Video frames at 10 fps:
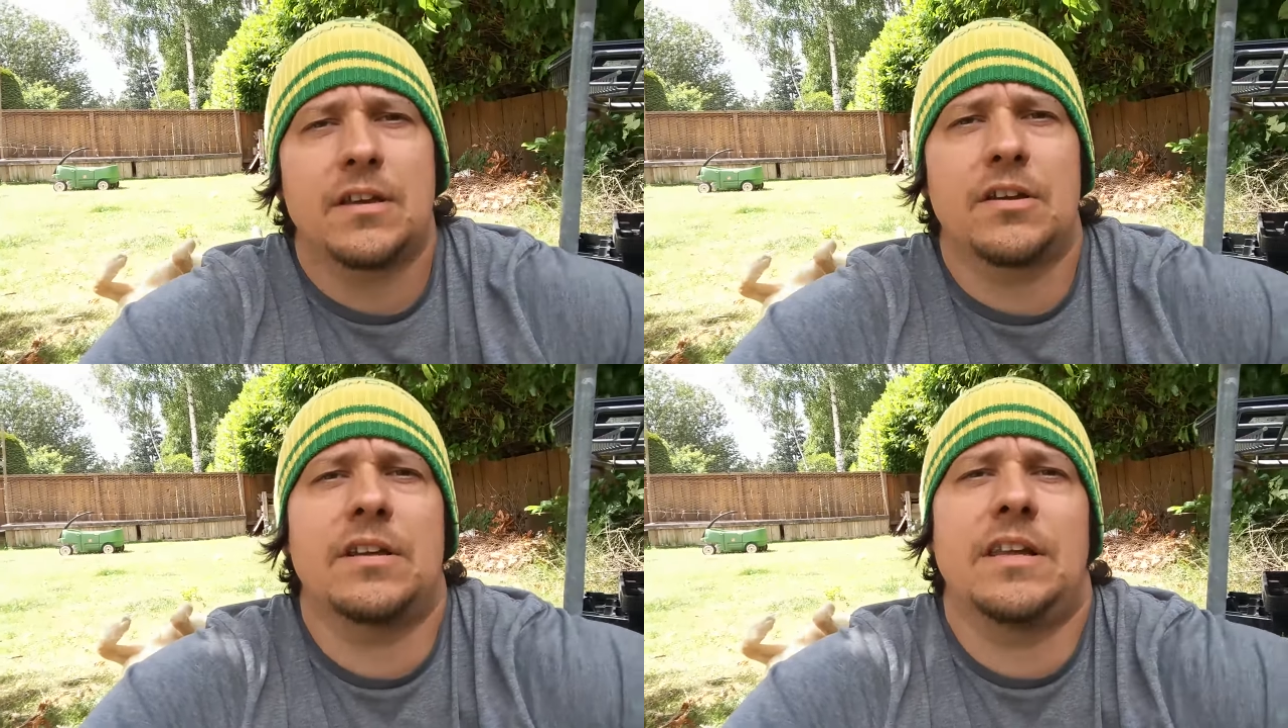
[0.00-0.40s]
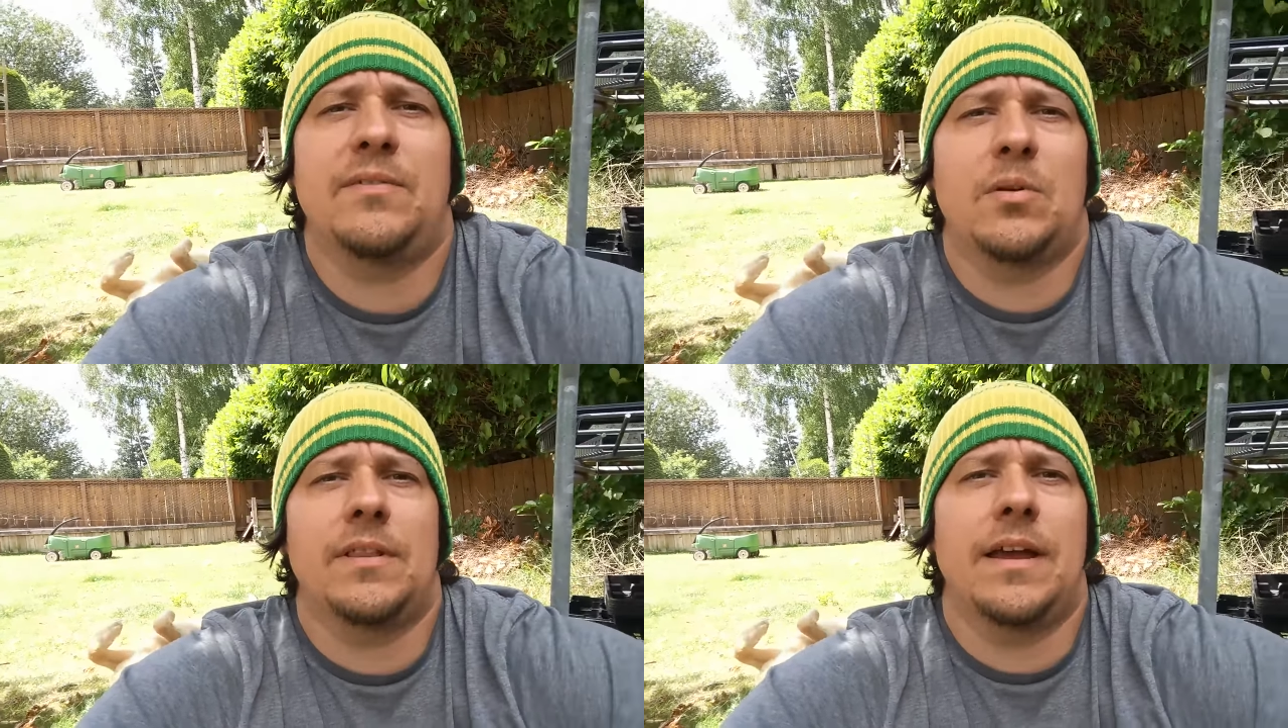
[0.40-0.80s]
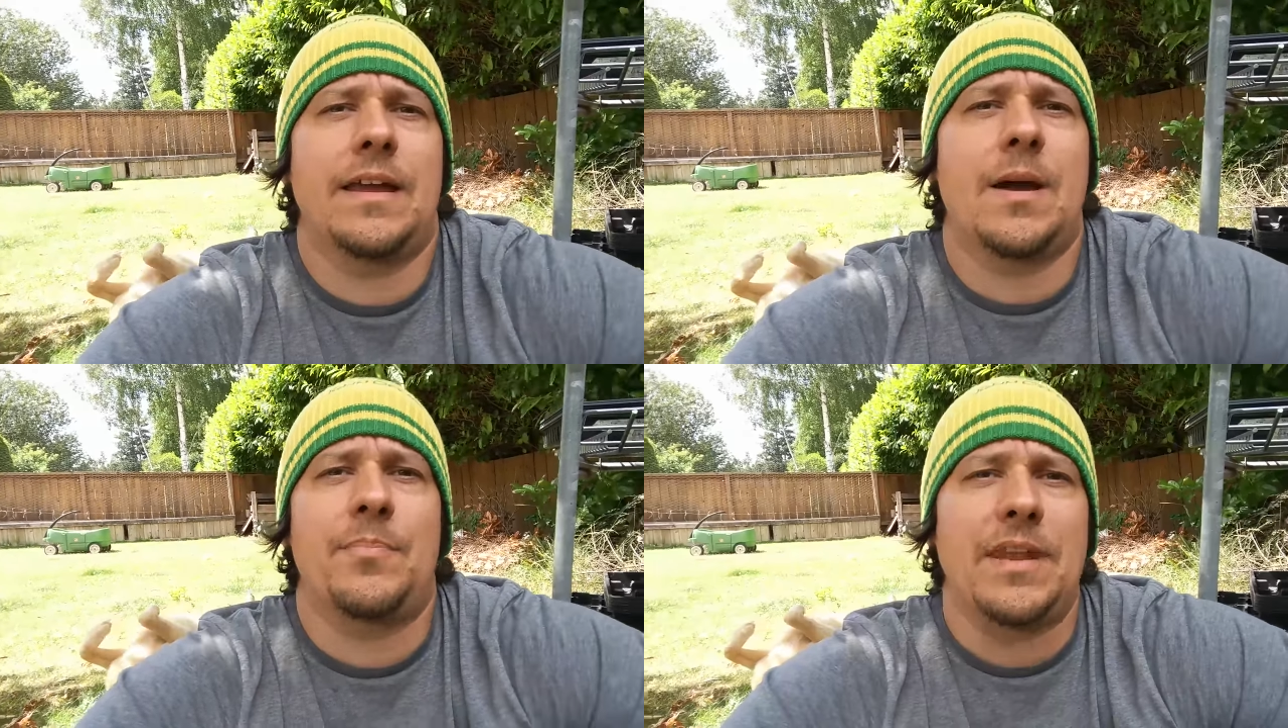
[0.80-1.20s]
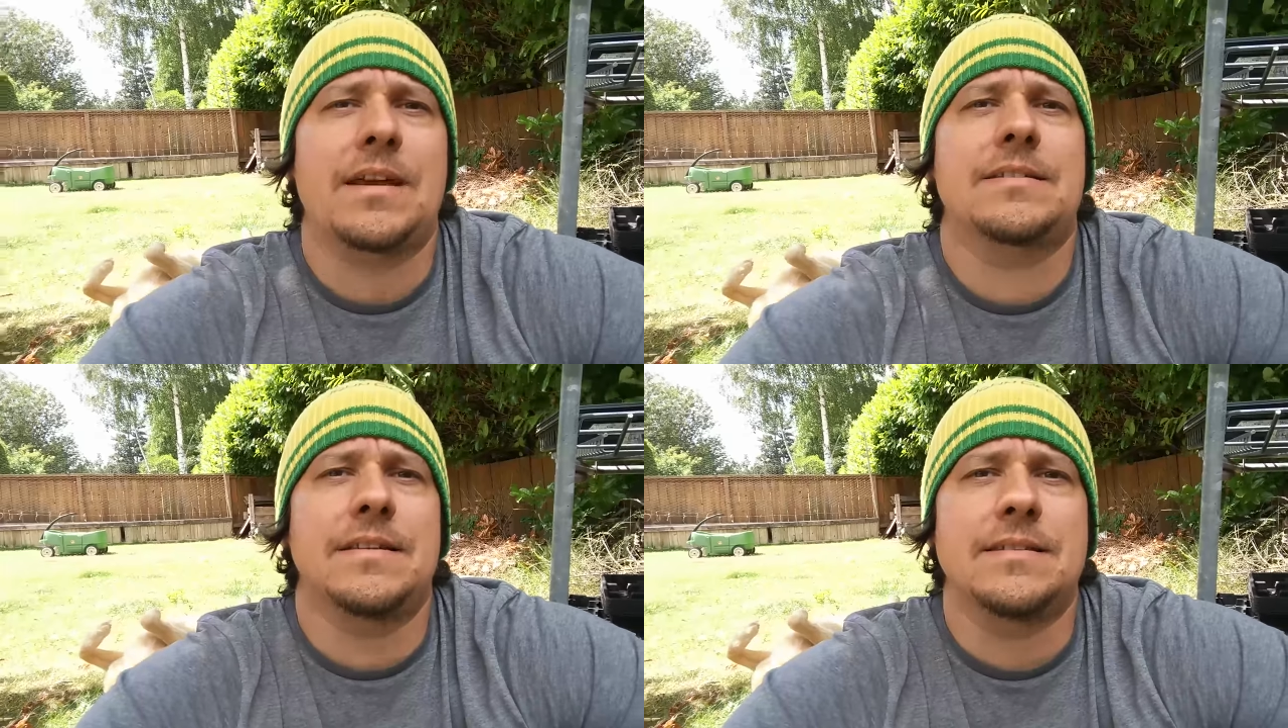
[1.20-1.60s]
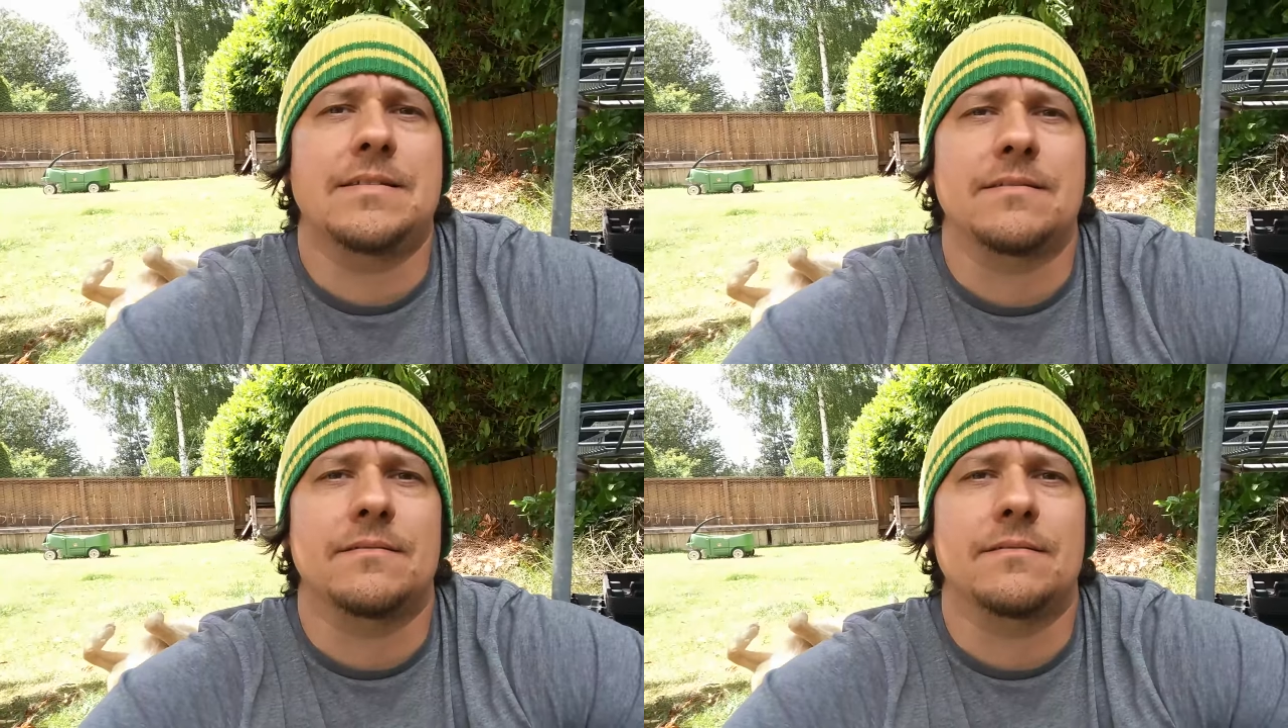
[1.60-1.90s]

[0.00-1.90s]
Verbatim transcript: could give you a leg up the next season.